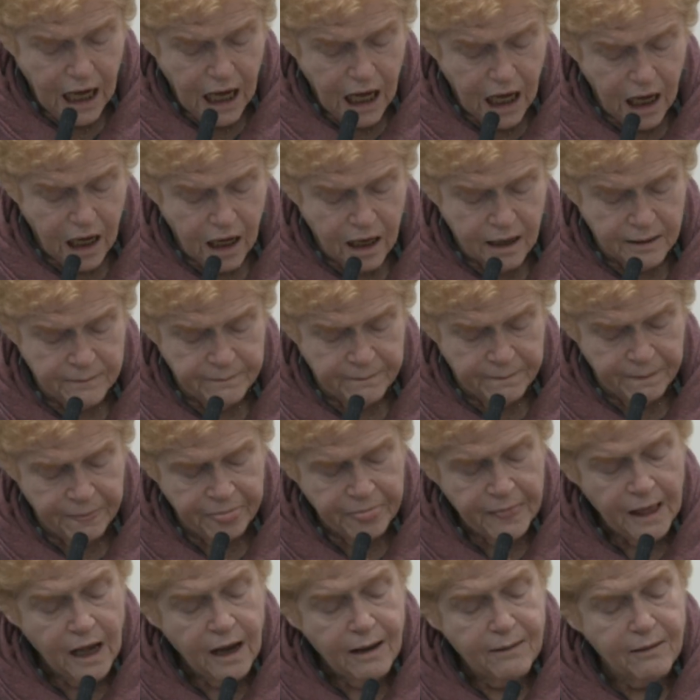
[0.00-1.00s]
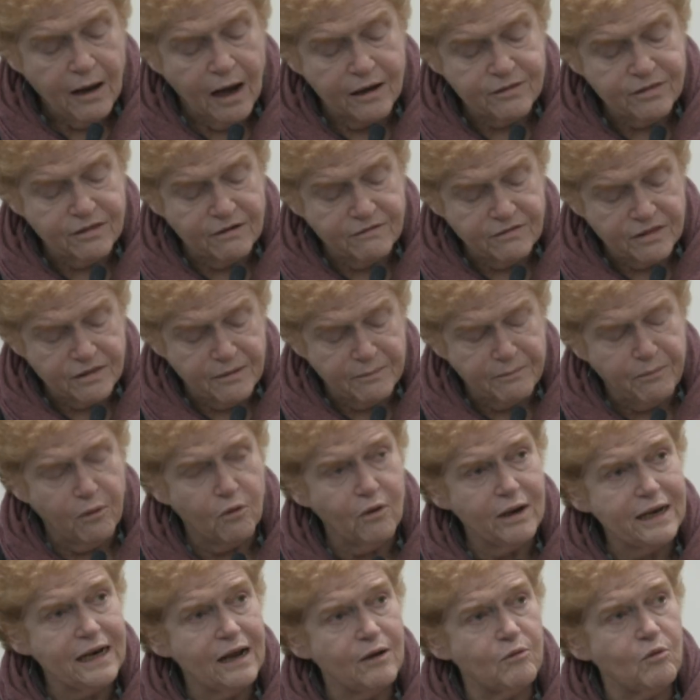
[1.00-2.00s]
The
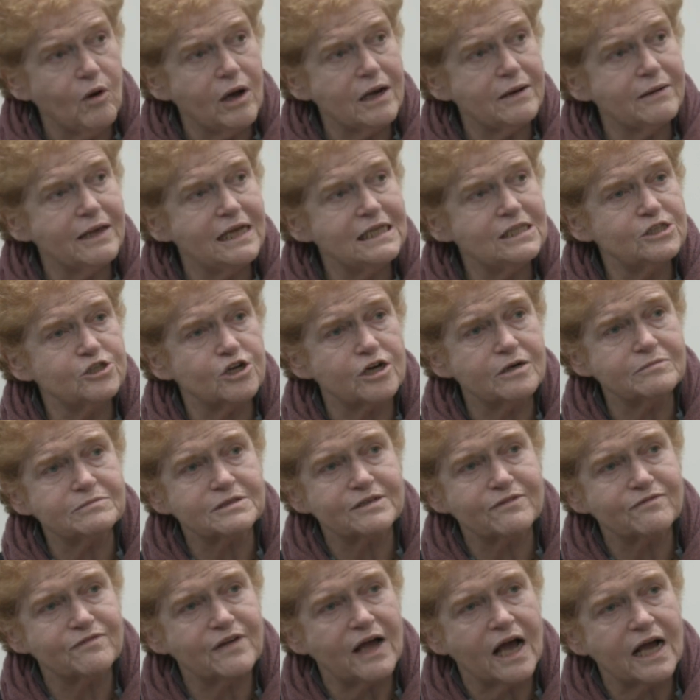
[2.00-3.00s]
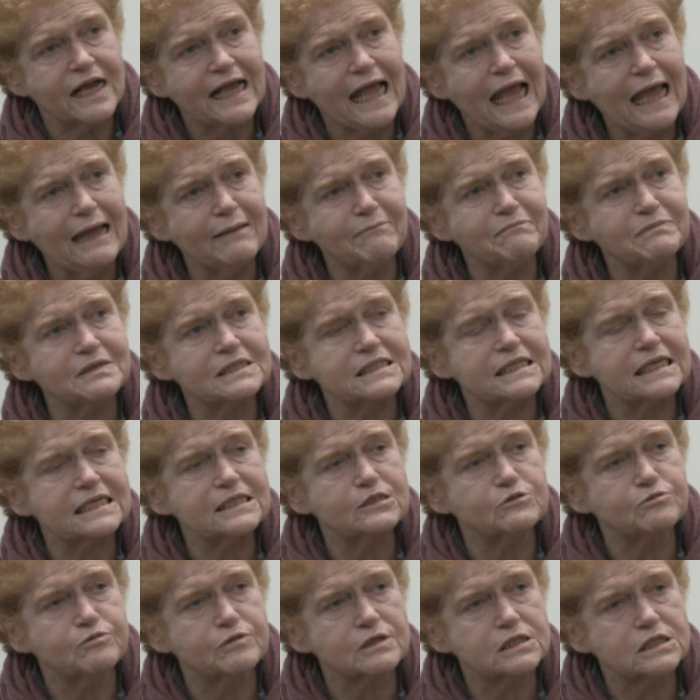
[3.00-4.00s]
point I want to, in terms of
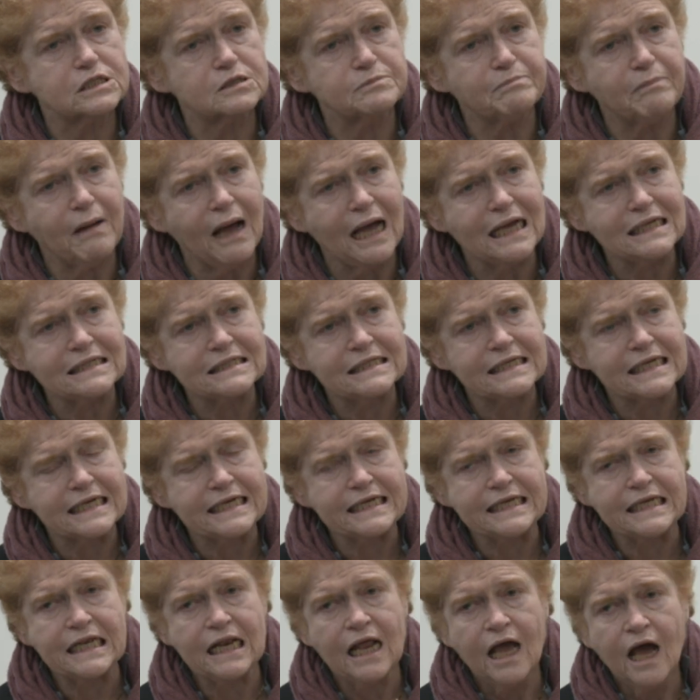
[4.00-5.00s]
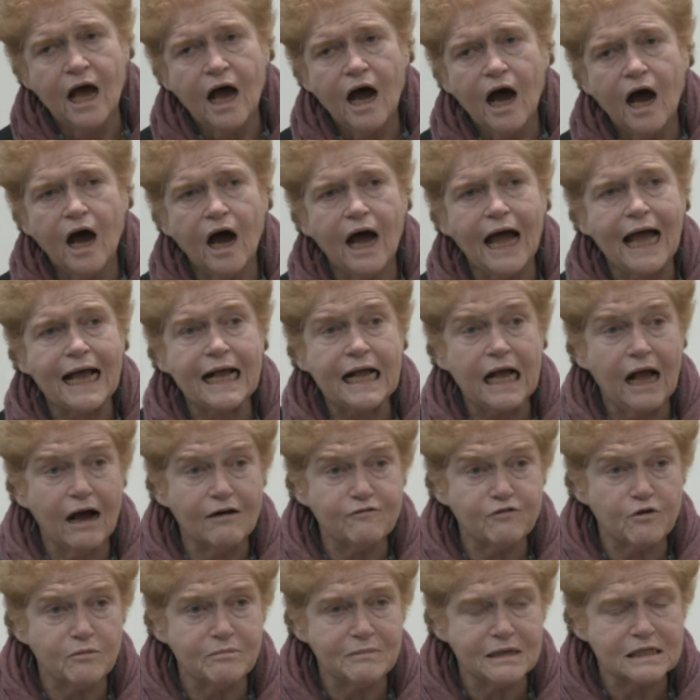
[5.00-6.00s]
campuses responding and
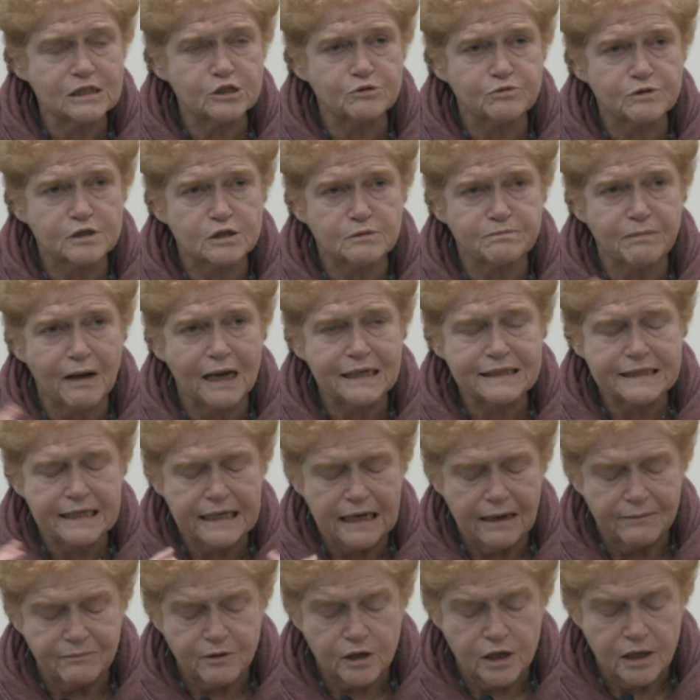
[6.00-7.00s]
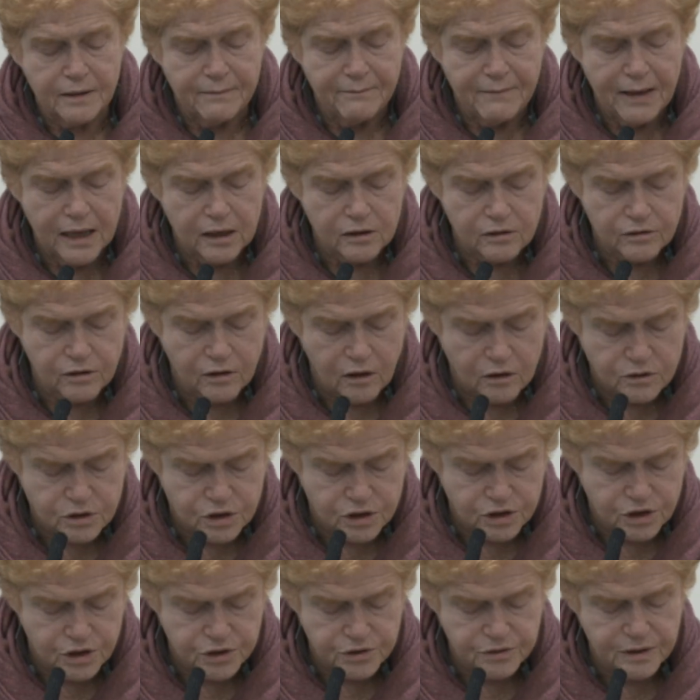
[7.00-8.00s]
governments responding, I'm going to meld
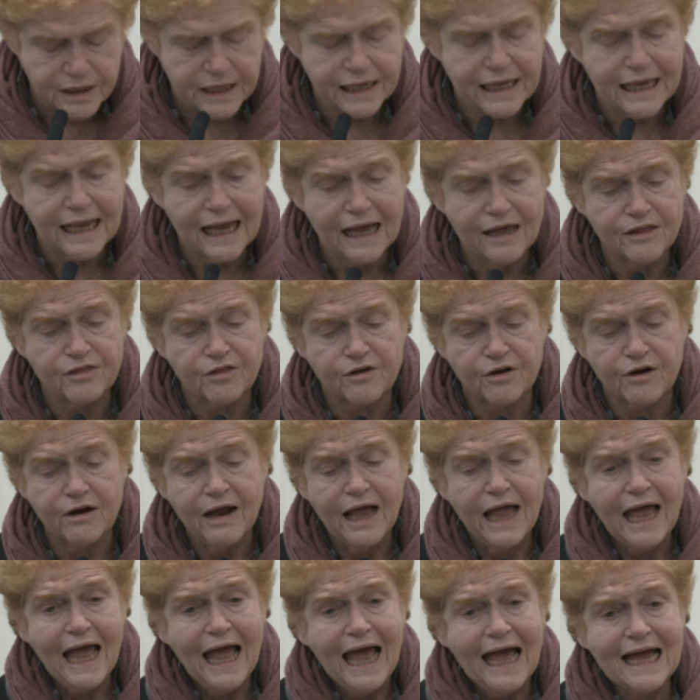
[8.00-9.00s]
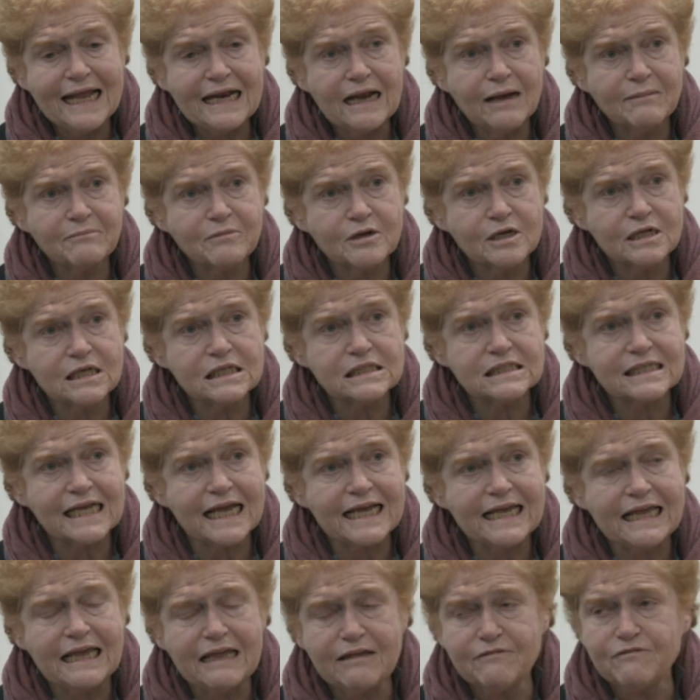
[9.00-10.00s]
those two together. And I'm going to
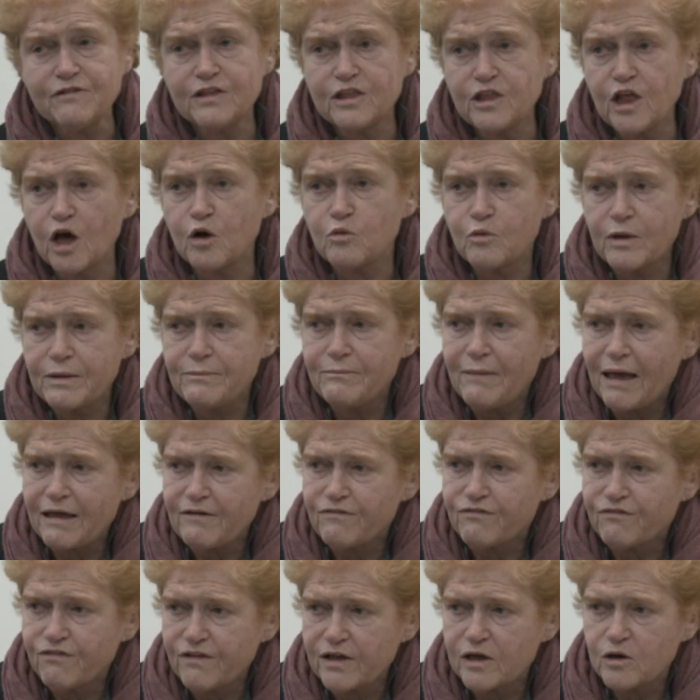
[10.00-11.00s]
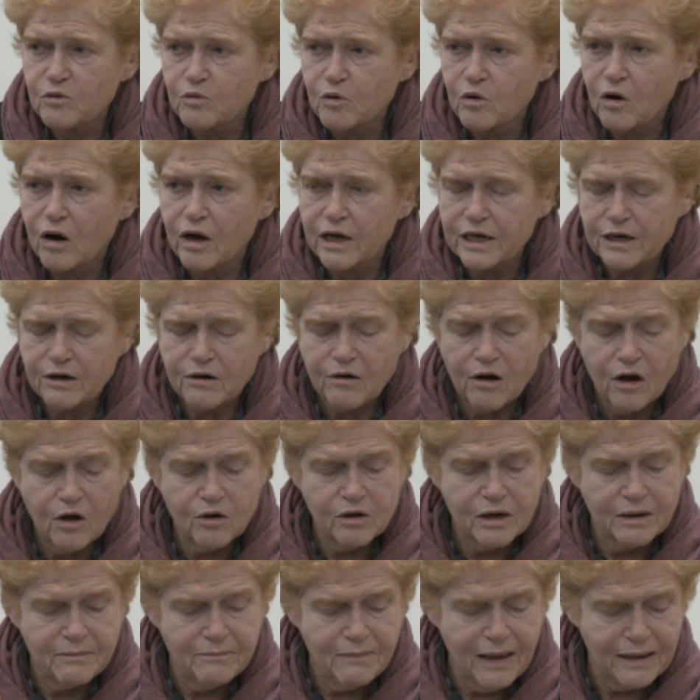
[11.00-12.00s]
say, even though we may feel we're on our
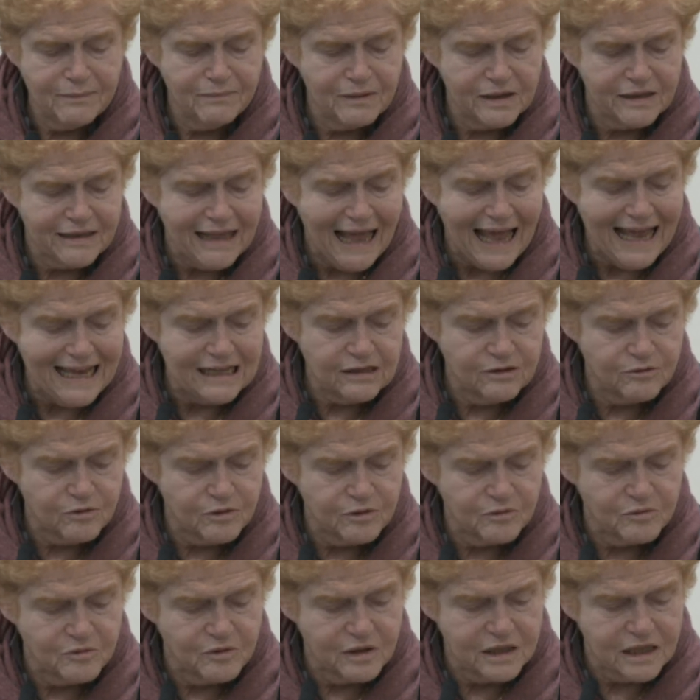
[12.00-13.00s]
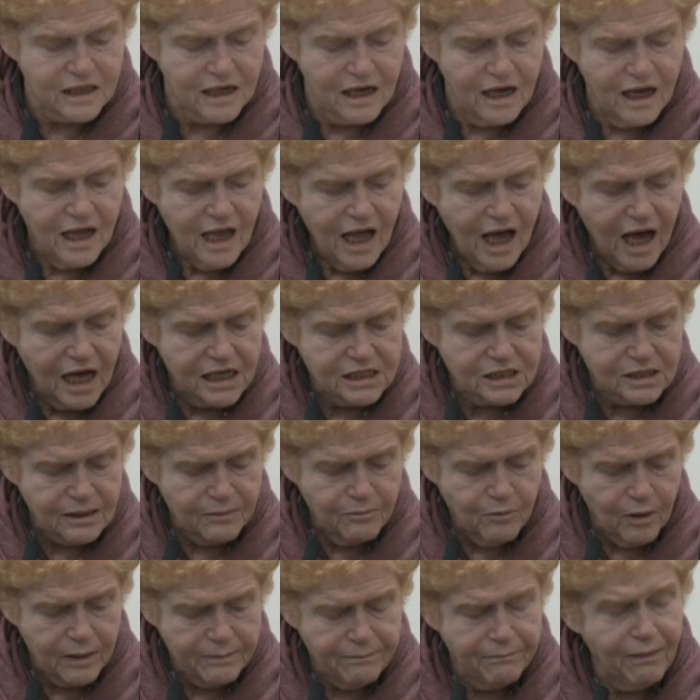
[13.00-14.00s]
own, and maybe to end with a
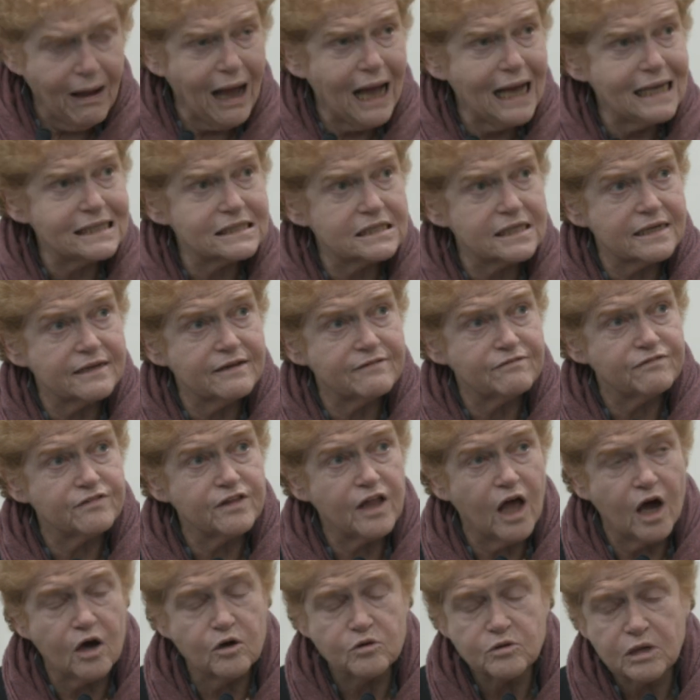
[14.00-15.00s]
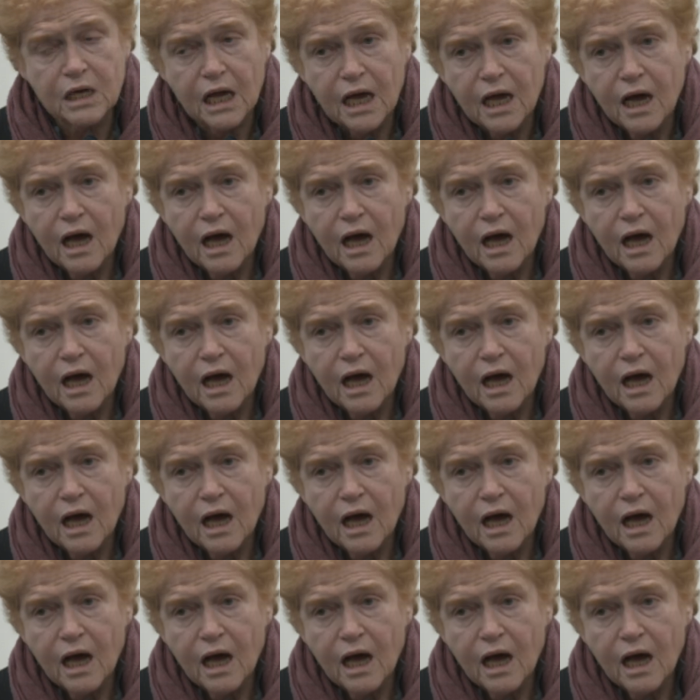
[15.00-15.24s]
somewhat positive note,